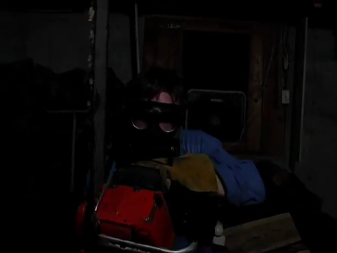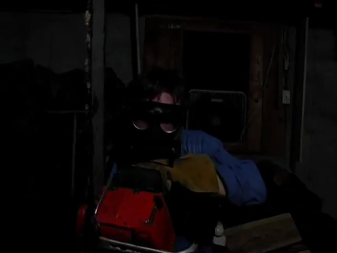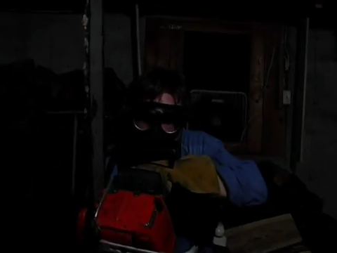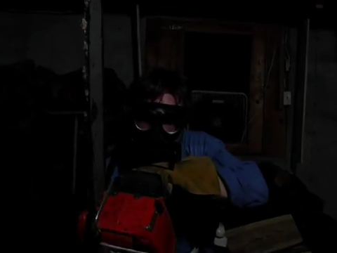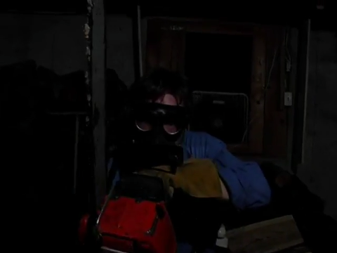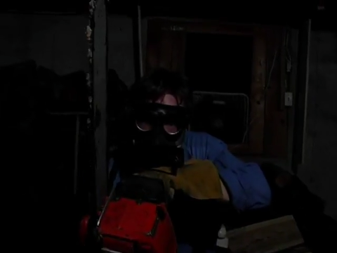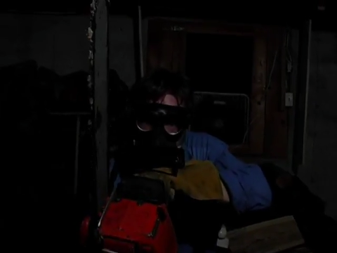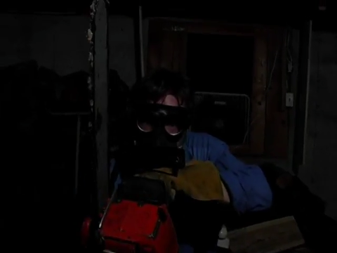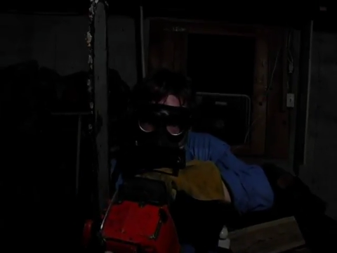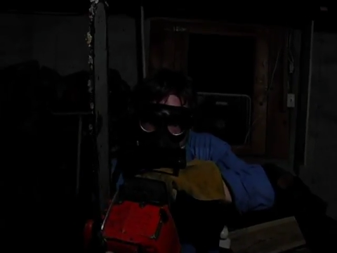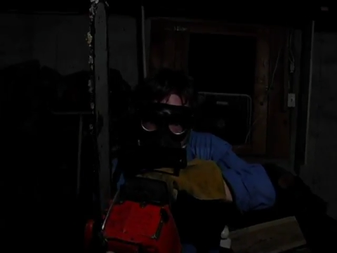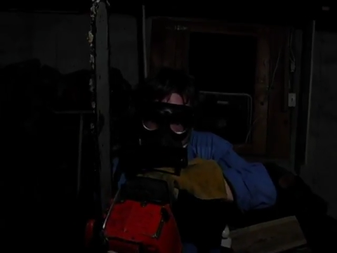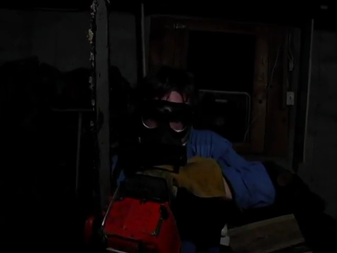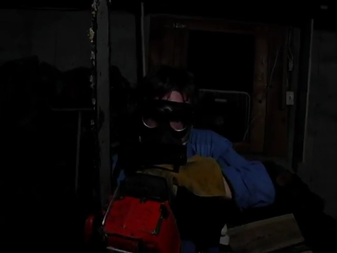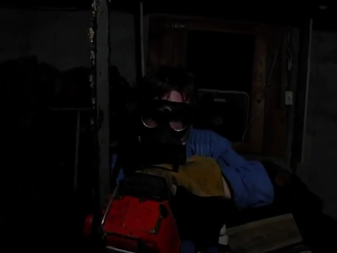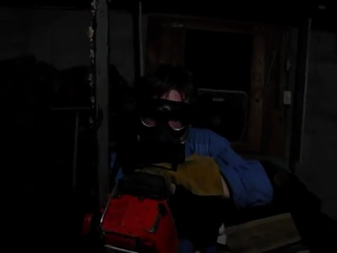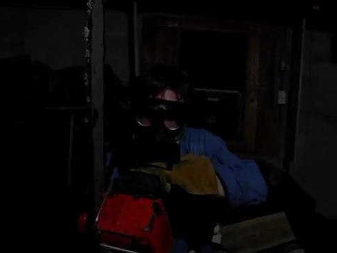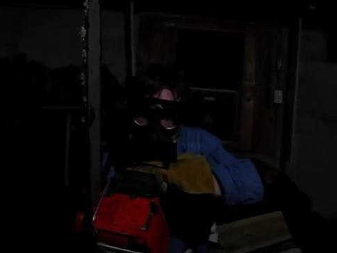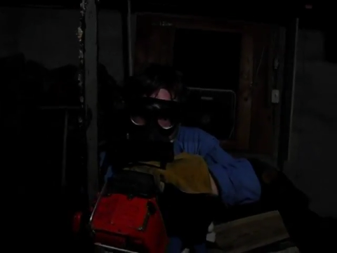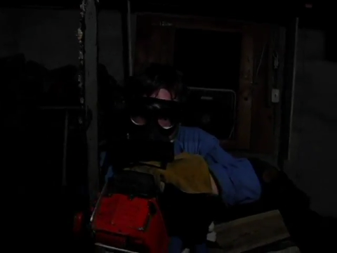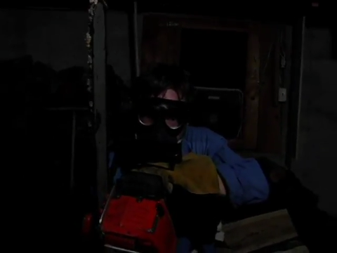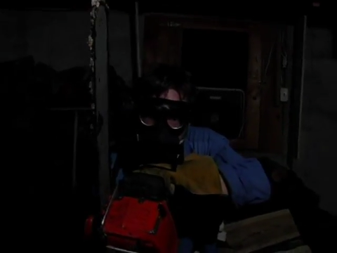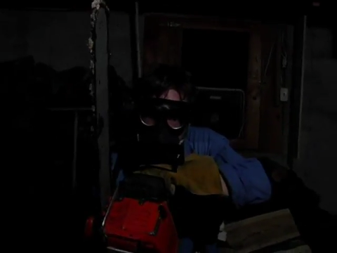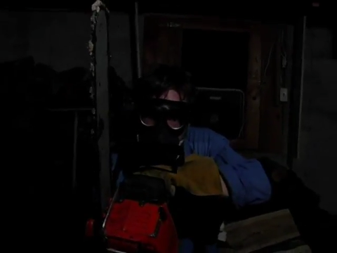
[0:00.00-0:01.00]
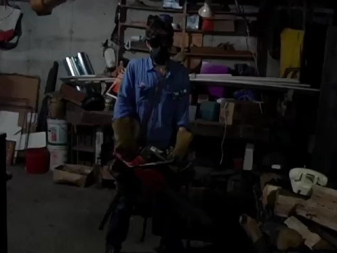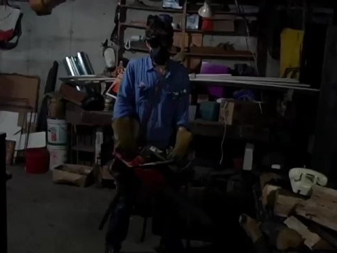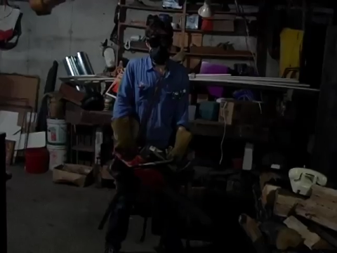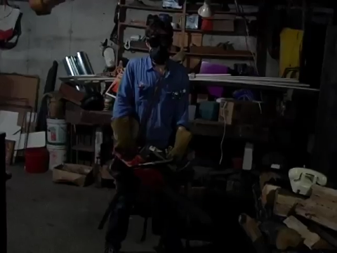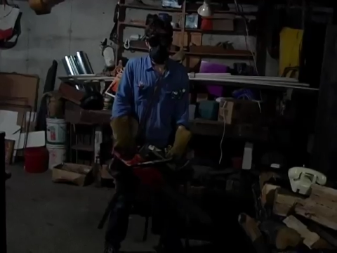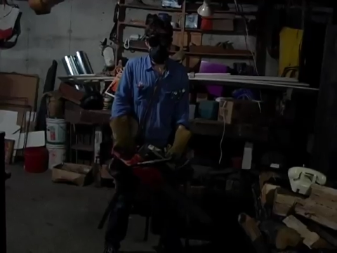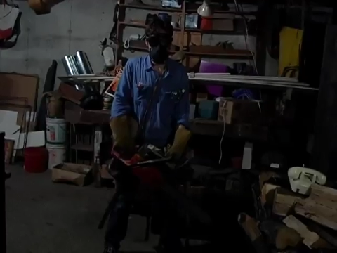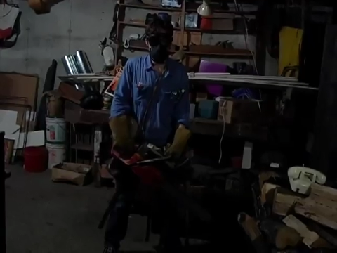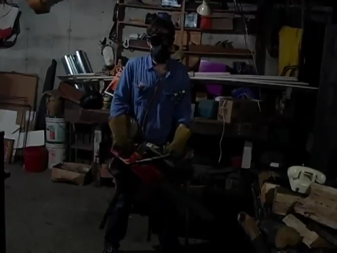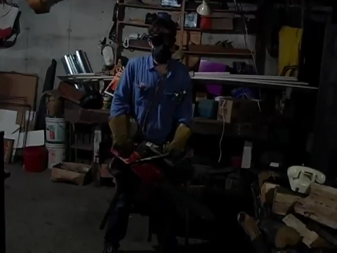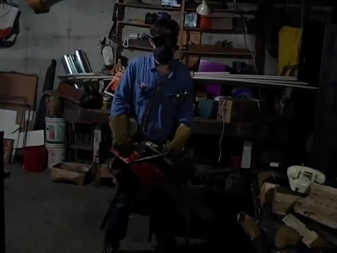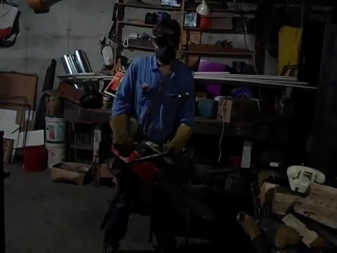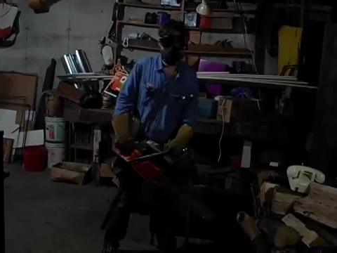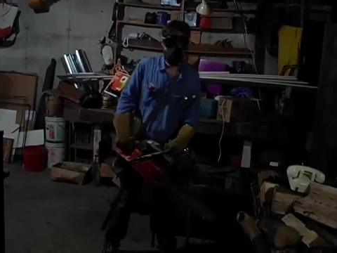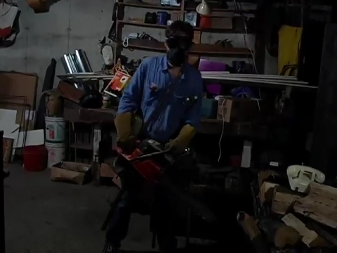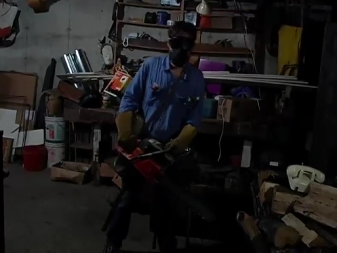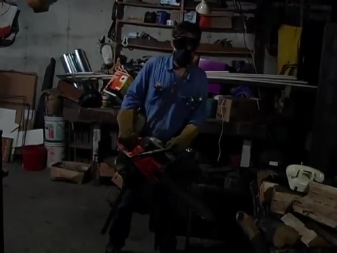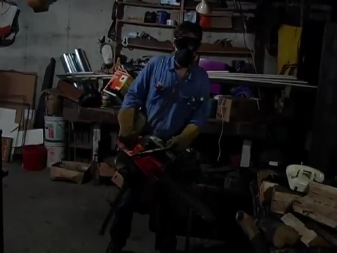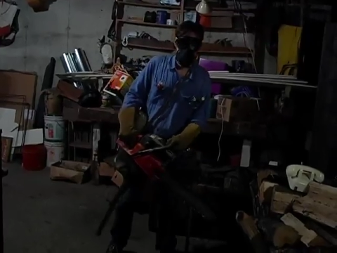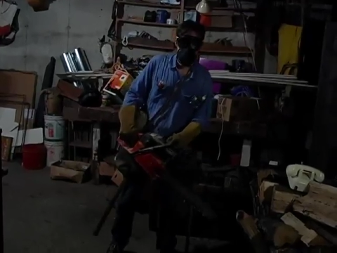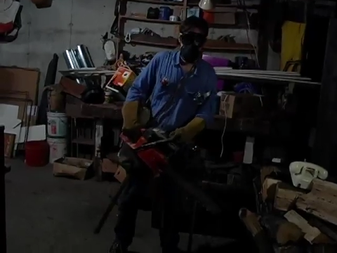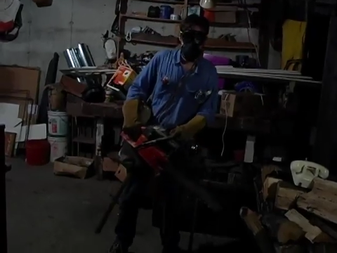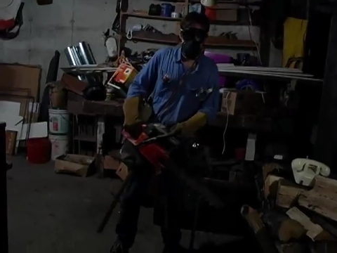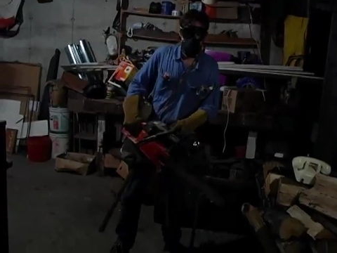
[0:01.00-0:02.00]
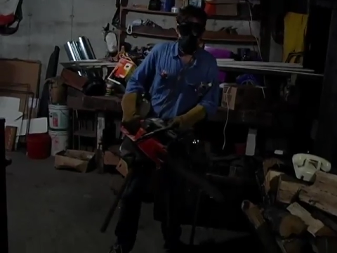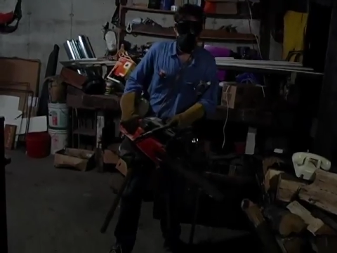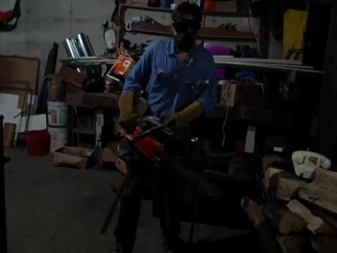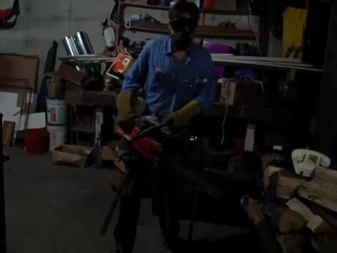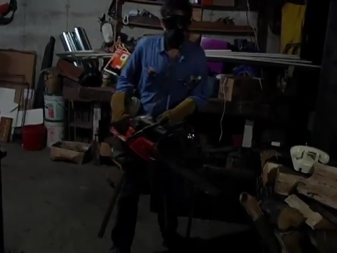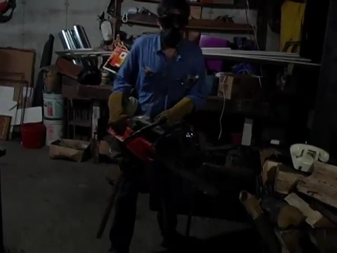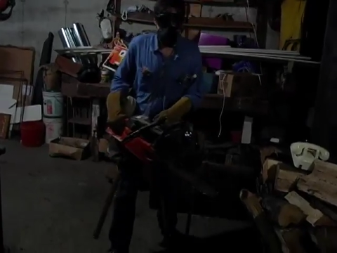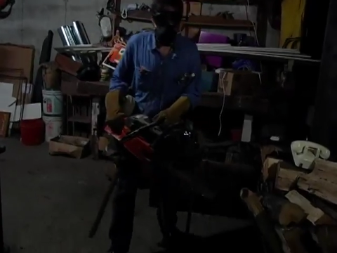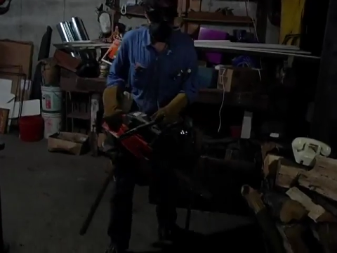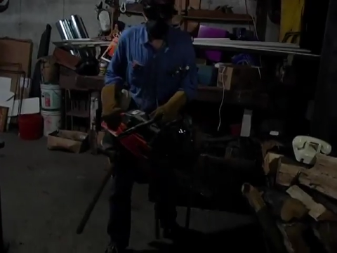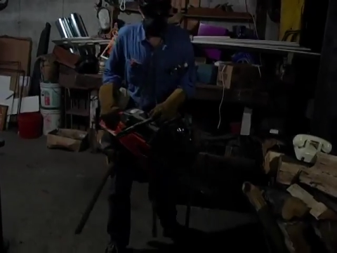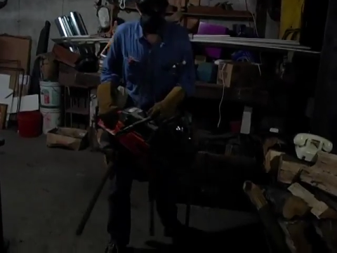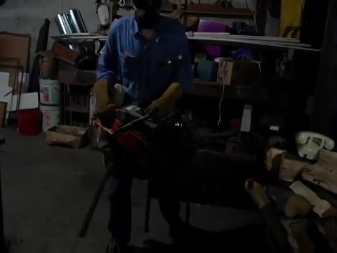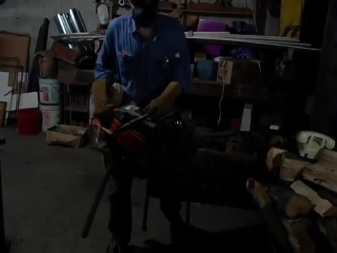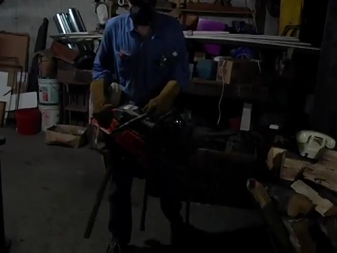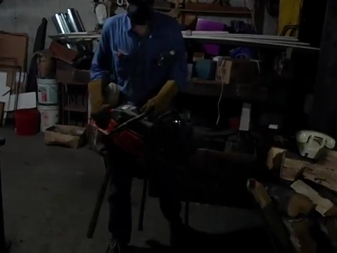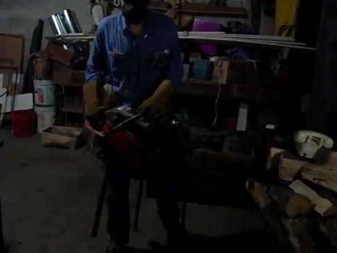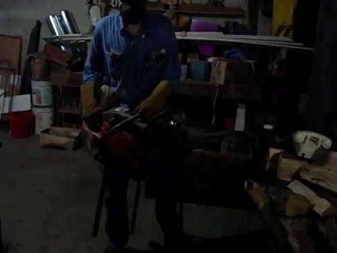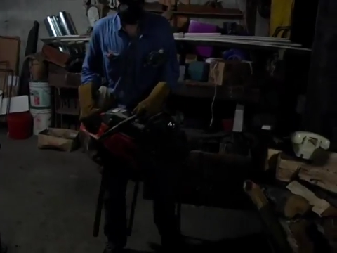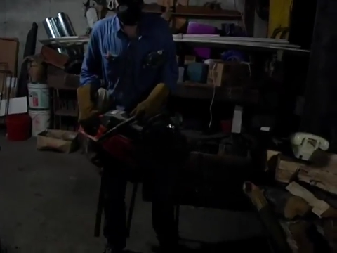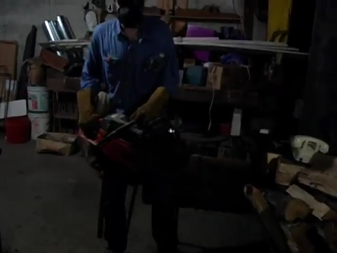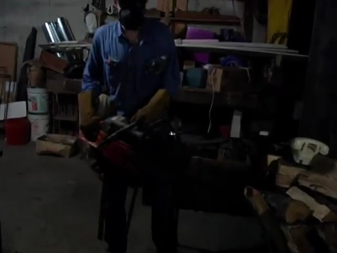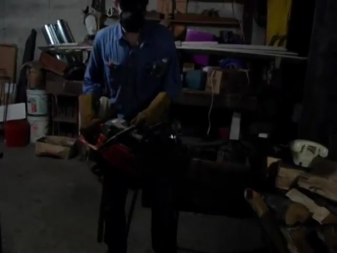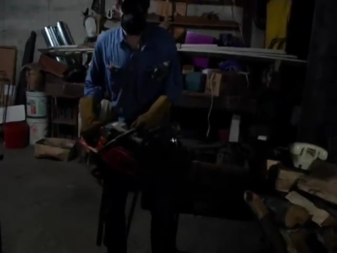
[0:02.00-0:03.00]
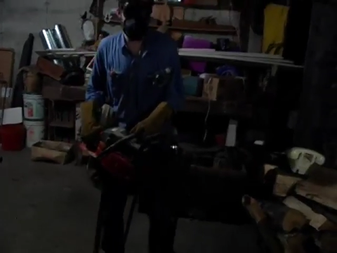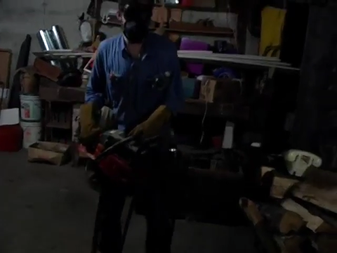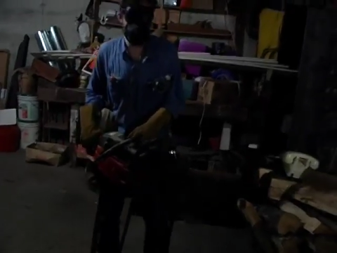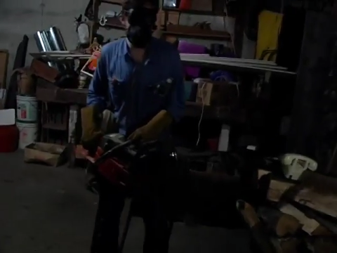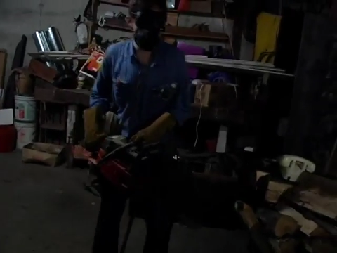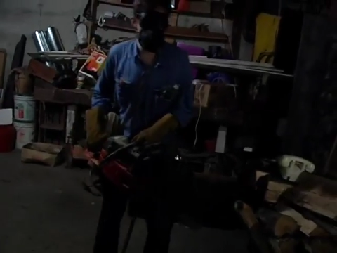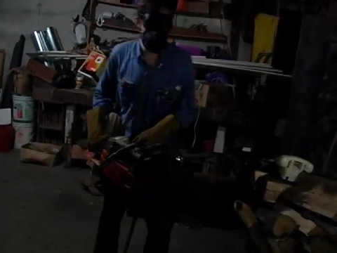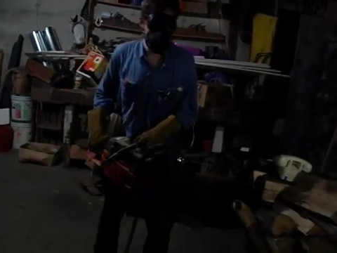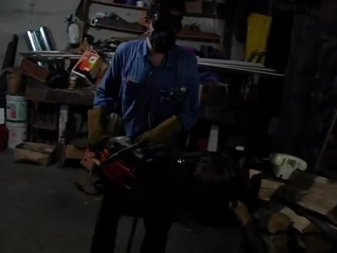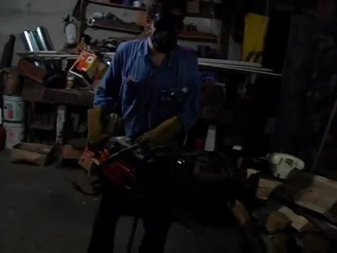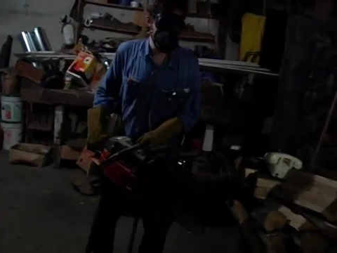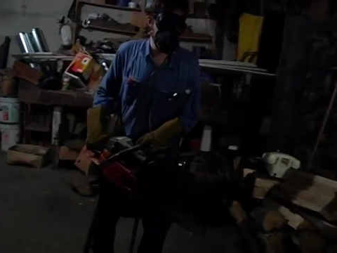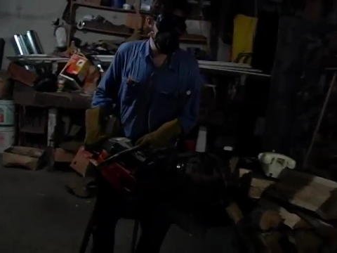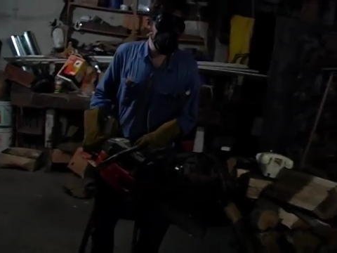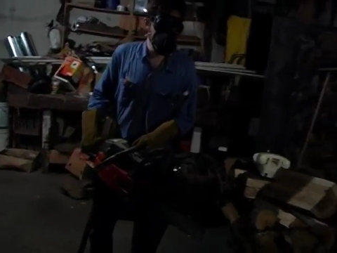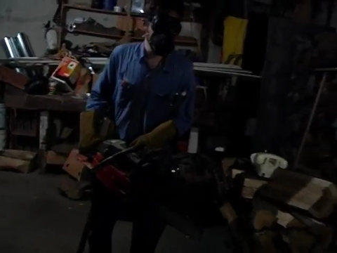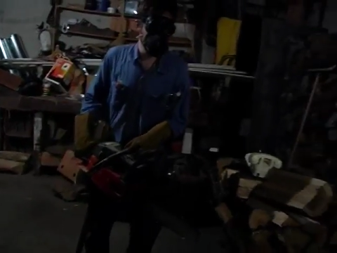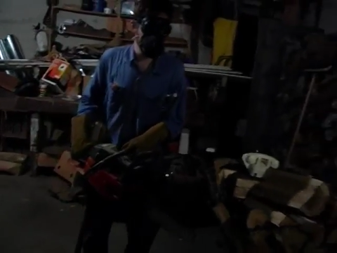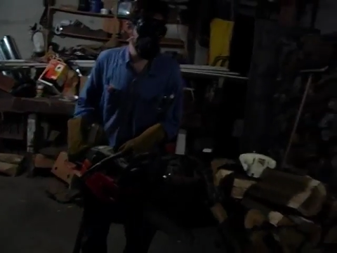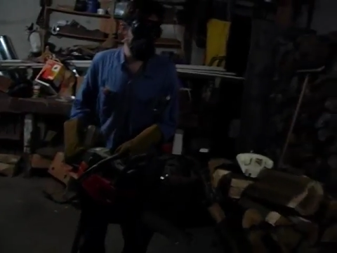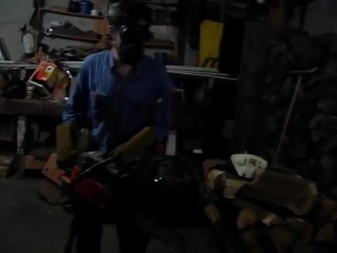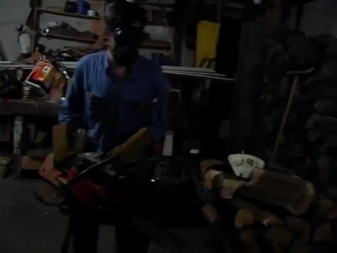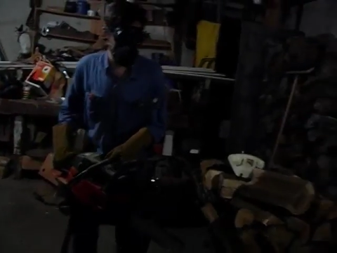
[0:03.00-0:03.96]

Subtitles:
Nobody's mouth can be seen.